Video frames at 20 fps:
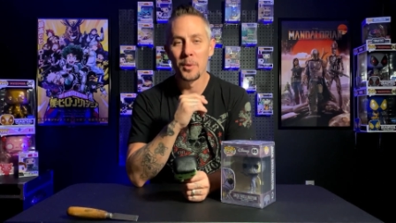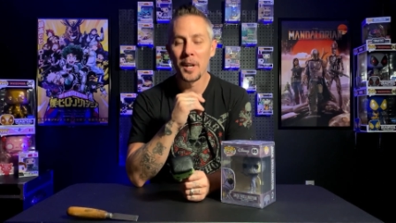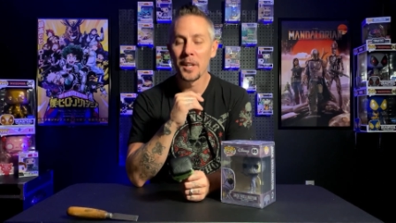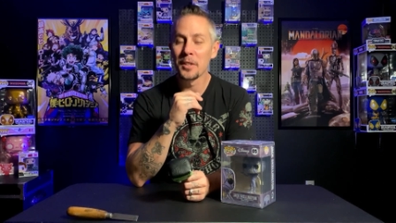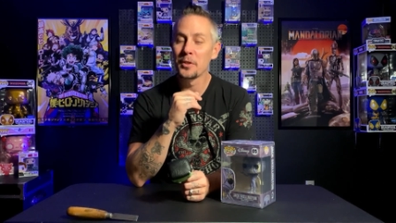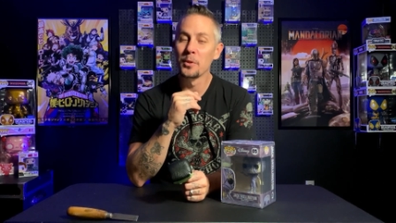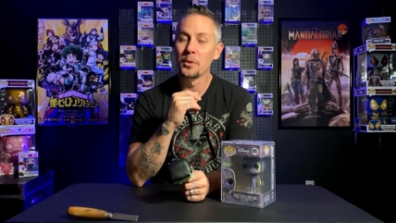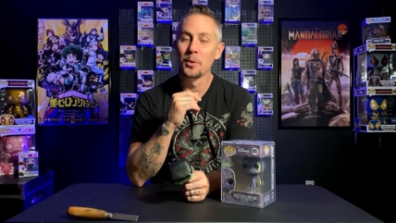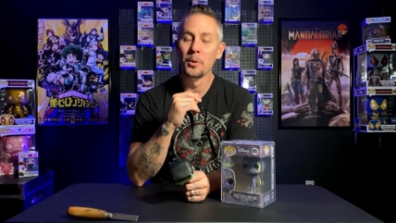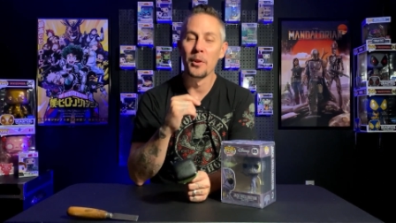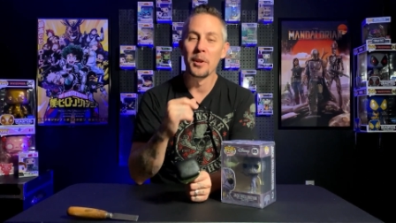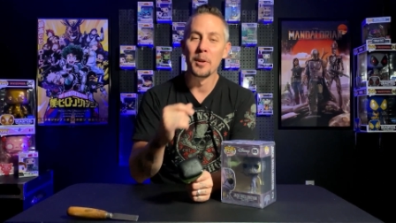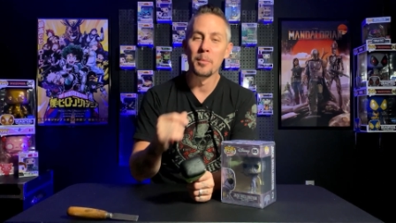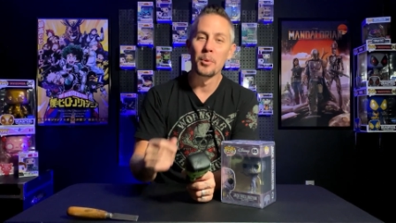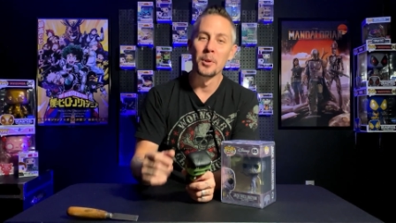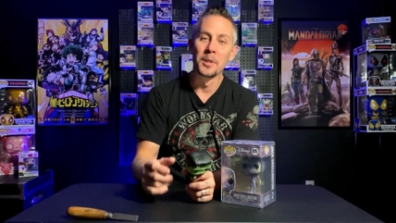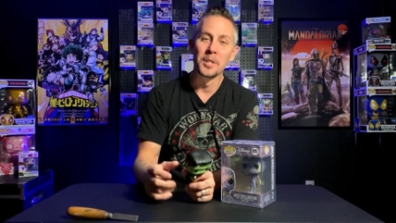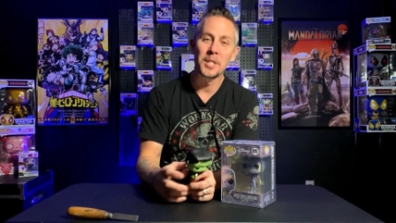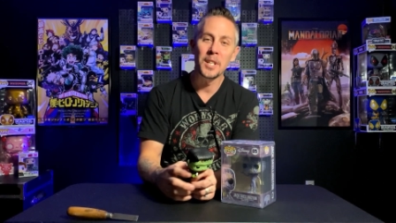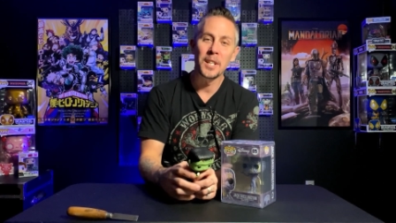and I truly
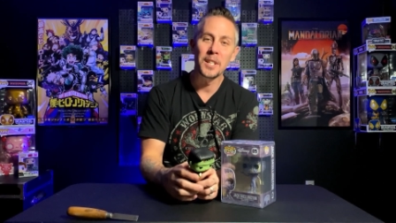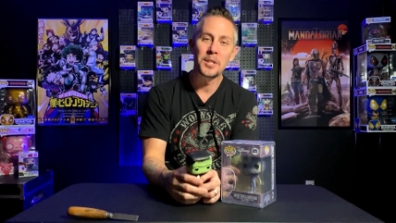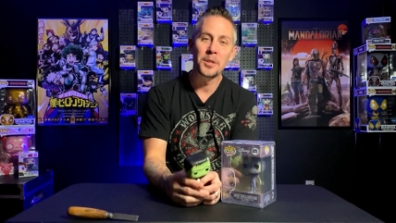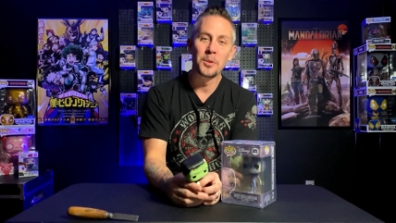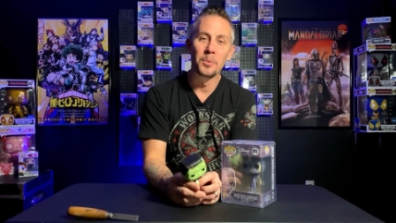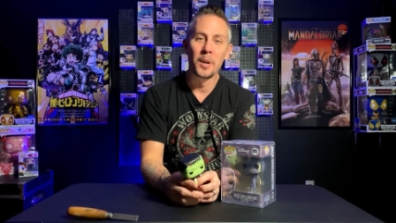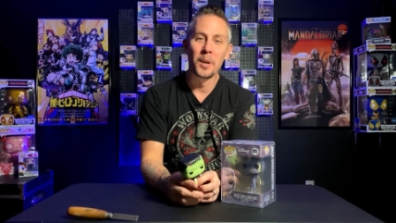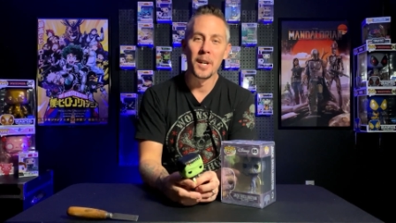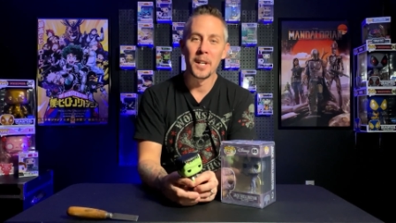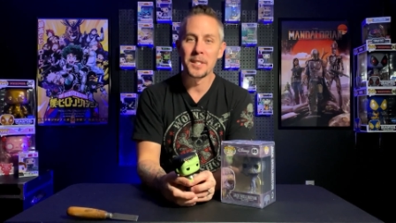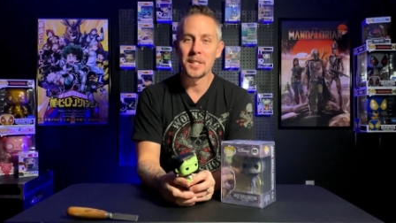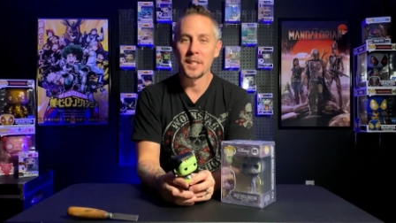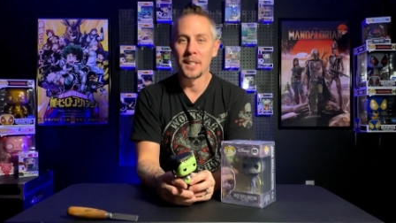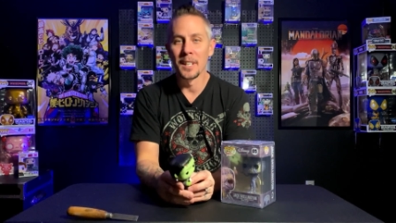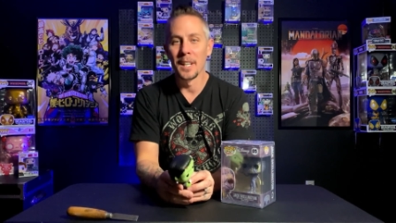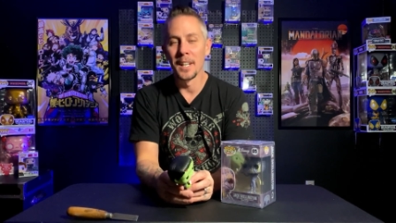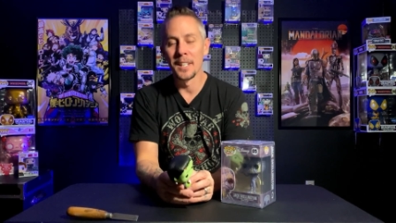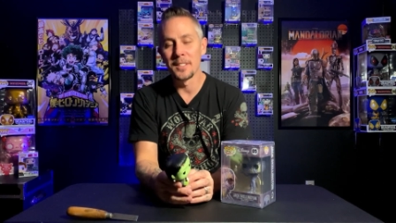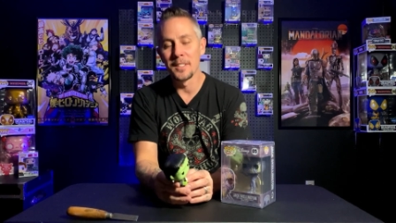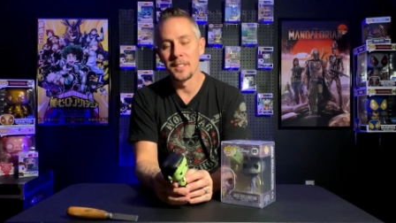appreciate you watching,
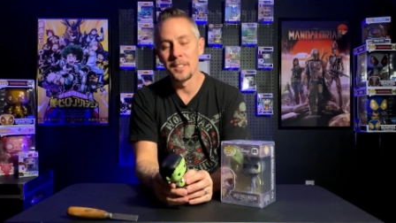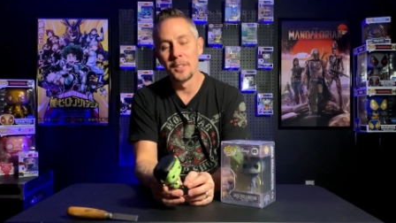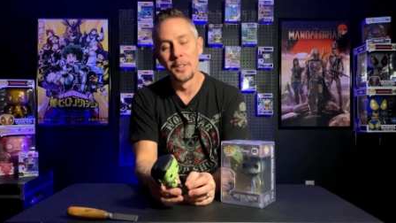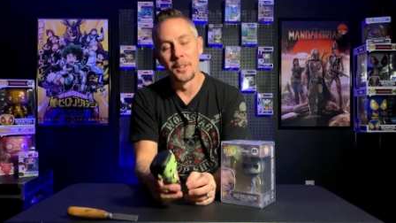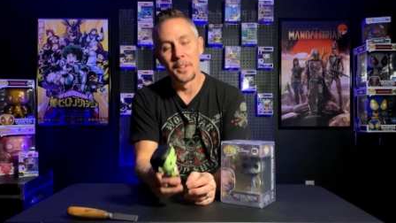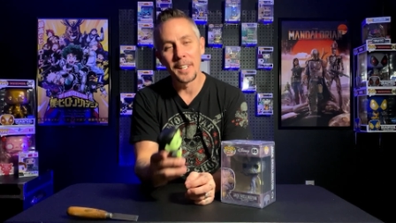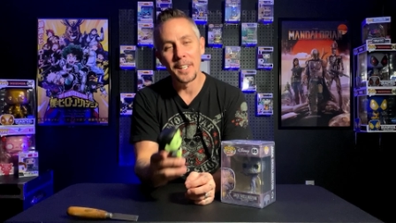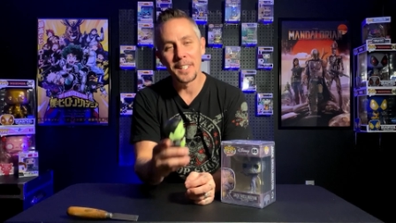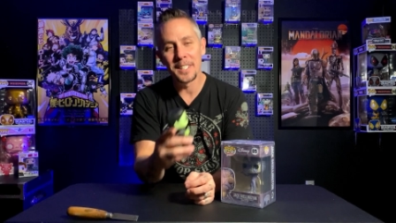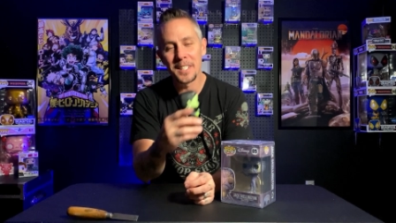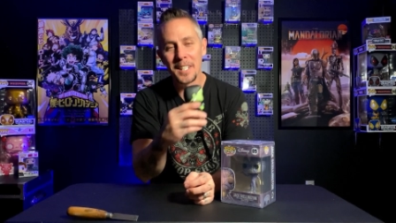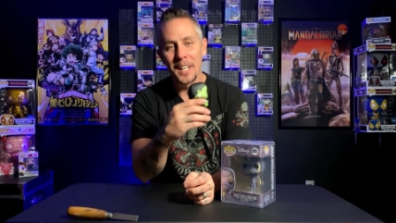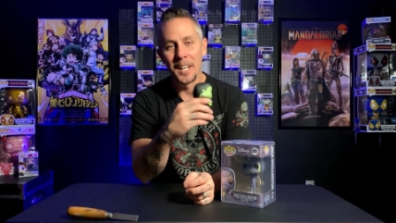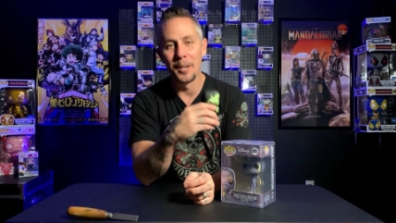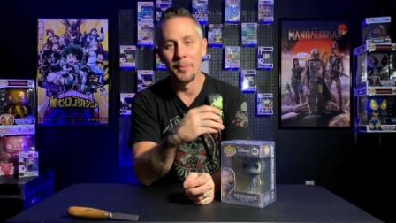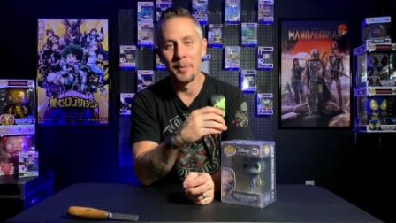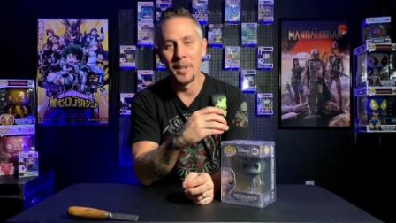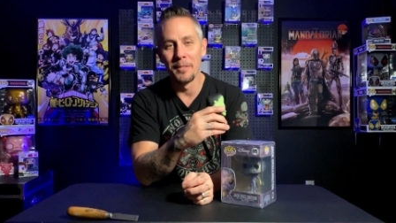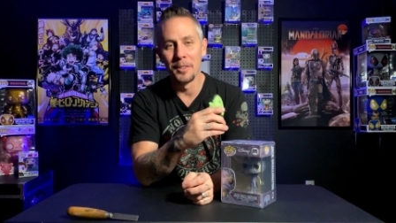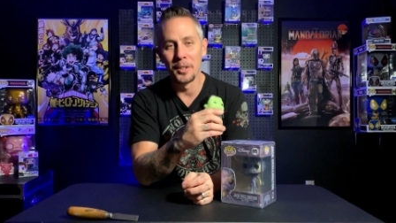guys. Until next
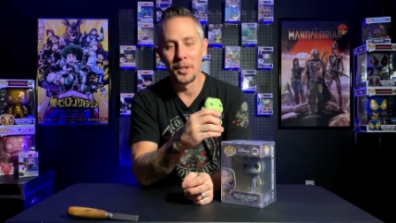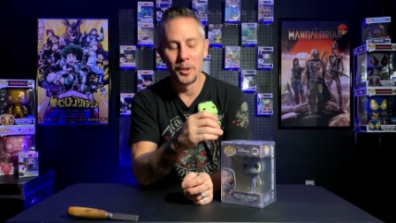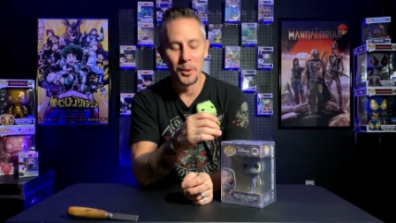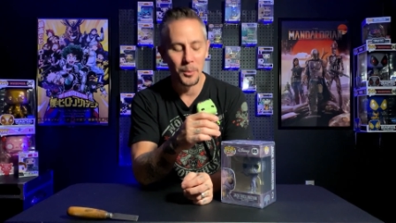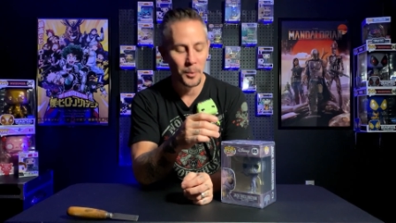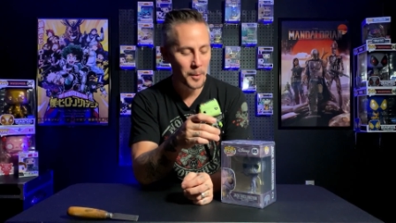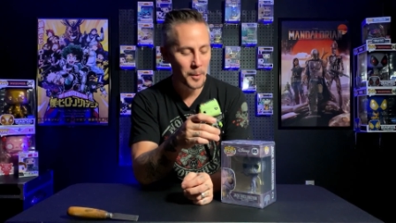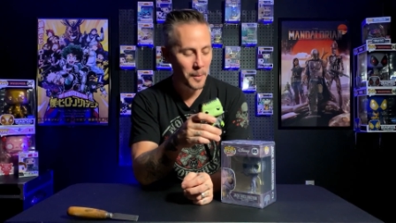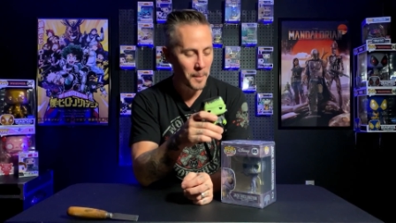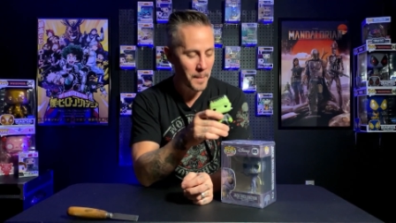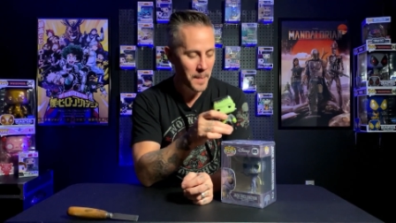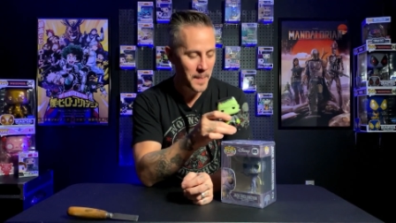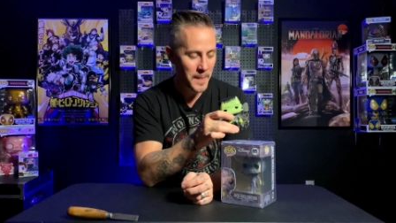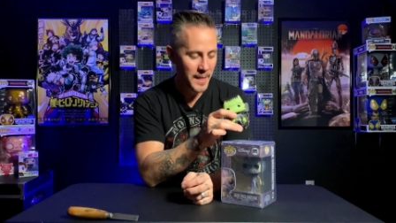time, have a good one.